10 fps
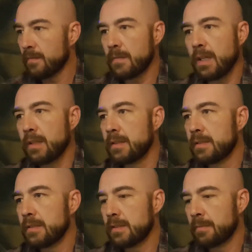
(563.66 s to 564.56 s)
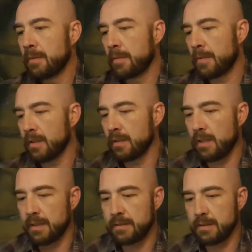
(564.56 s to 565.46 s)
Yeah, this is, I'm not gonna
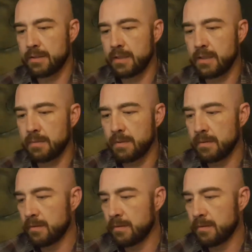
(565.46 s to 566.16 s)
lie, it's not cheap.